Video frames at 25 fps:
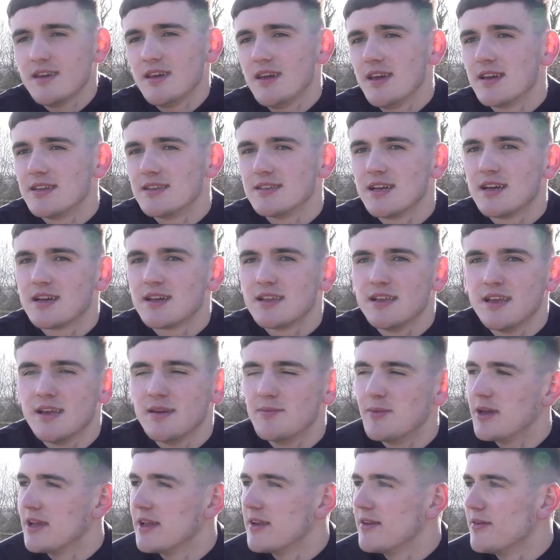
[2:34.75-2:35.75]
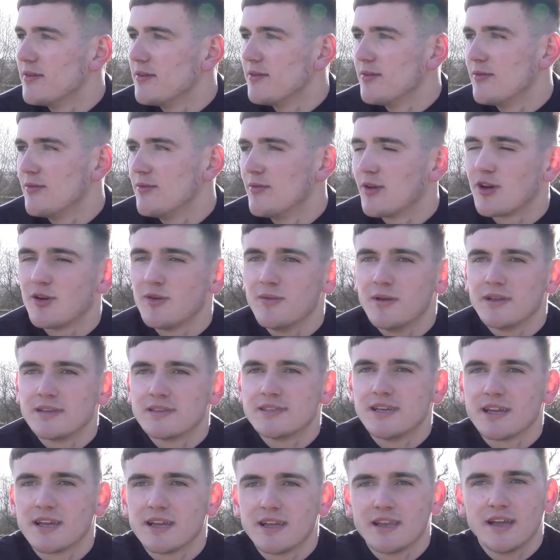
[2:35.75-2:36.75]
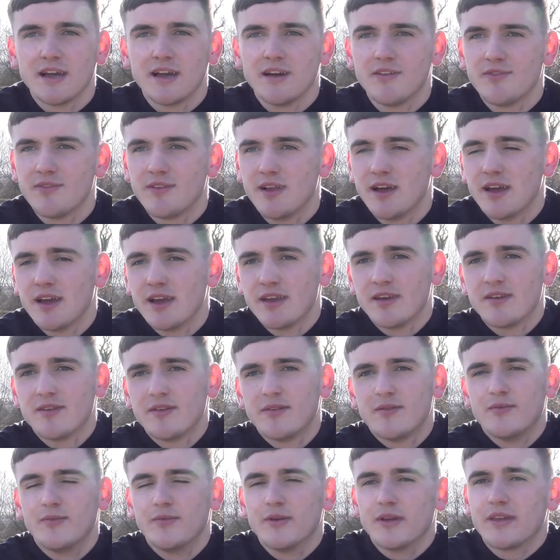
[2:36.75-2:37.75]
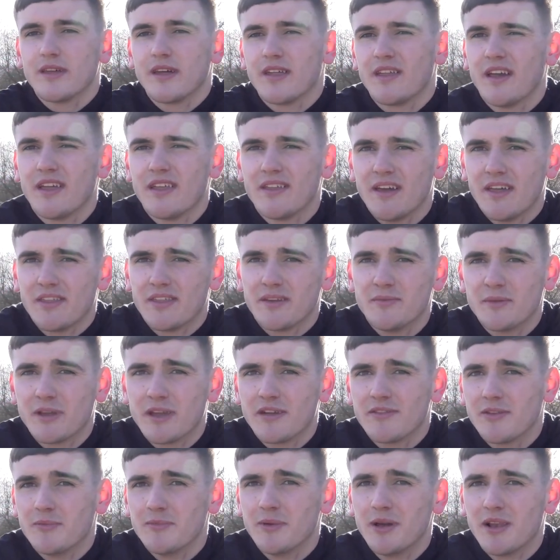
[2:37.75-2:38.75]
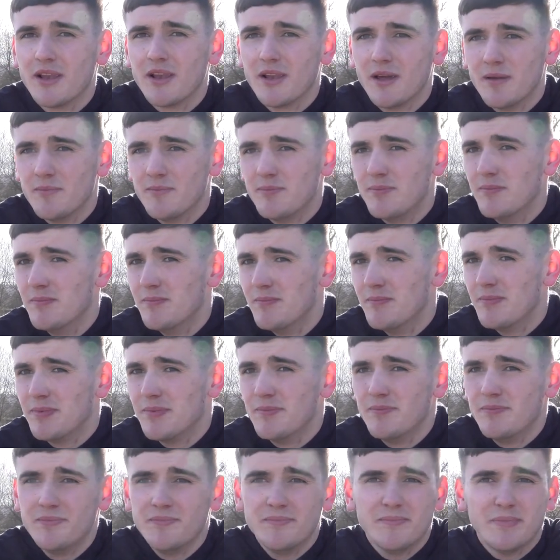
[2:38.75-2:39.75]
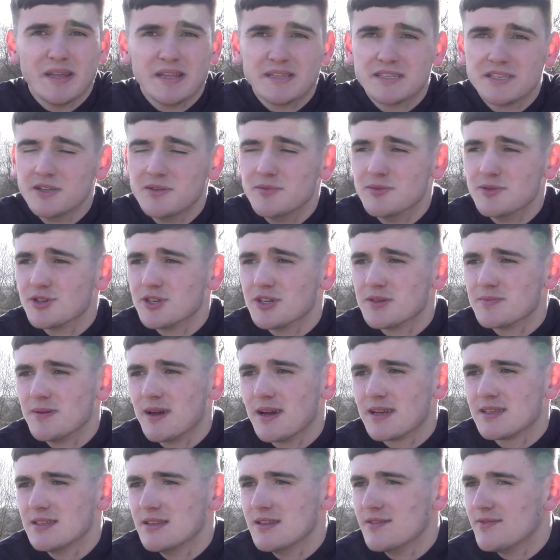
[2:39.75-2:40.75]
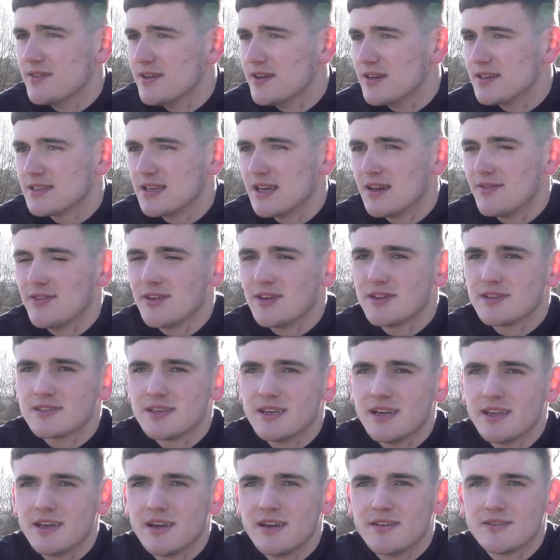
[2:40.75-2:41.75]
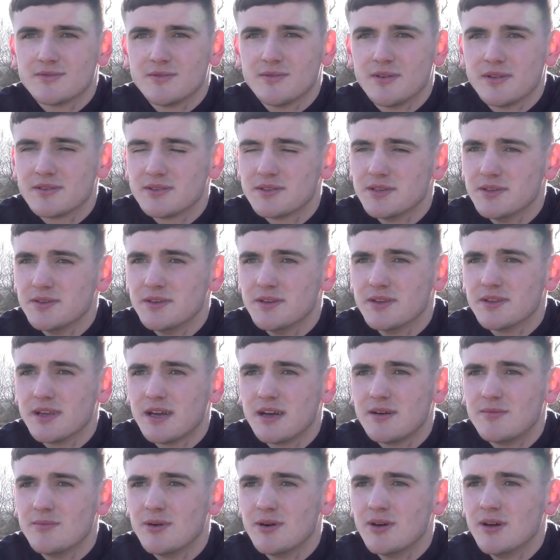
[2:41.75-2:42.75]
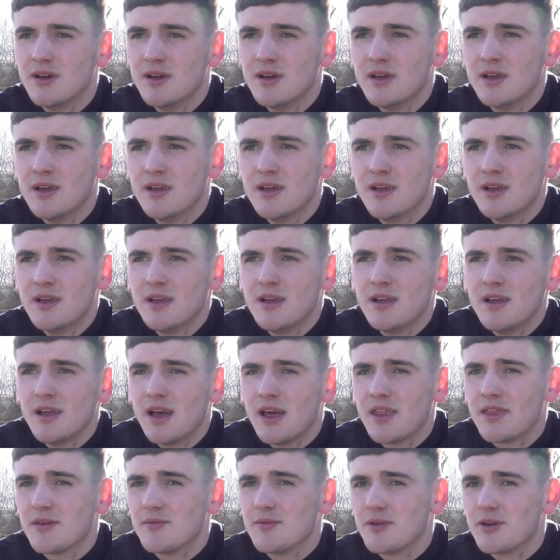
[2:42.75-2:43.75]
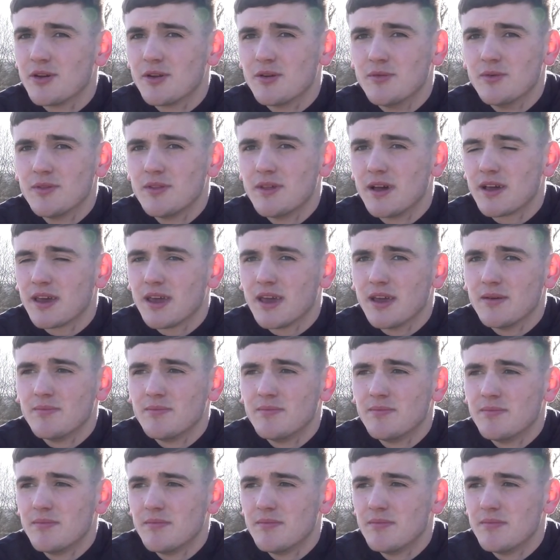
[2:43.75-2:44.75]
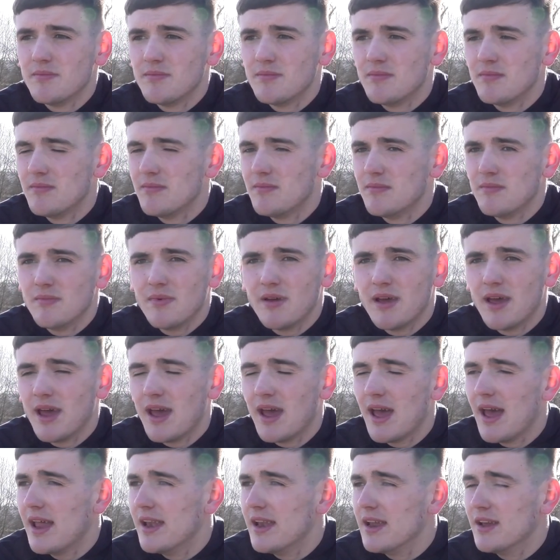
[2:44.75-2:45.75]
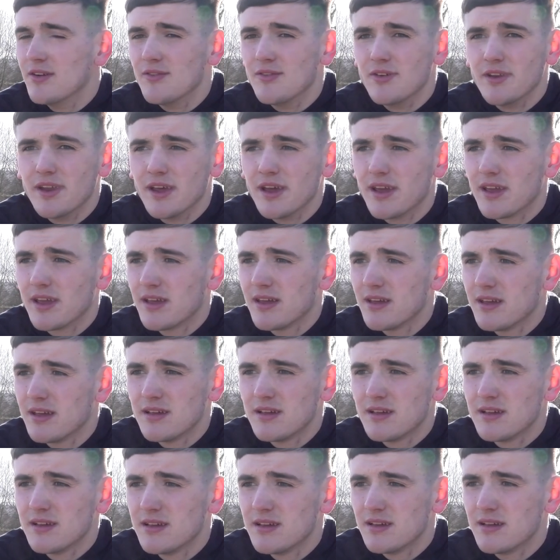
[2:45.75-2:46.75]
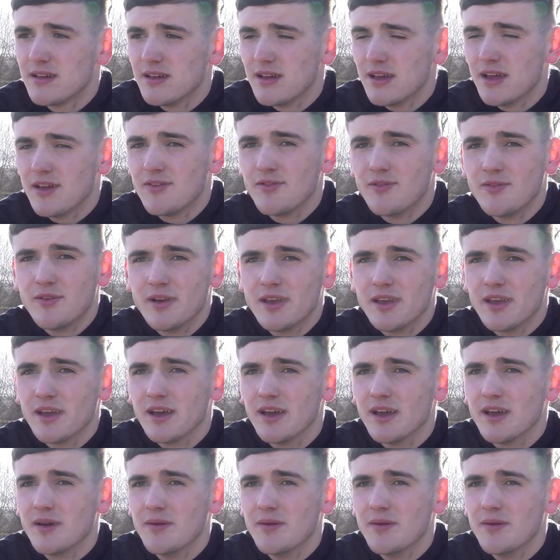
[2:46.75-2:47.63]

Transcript: Yeah, exactly. I mean, we come out second half flying. I think we gave them a bit too much respect in the first half, you could say that, as we went 2-0 down, but I think we could have won that game any other day if we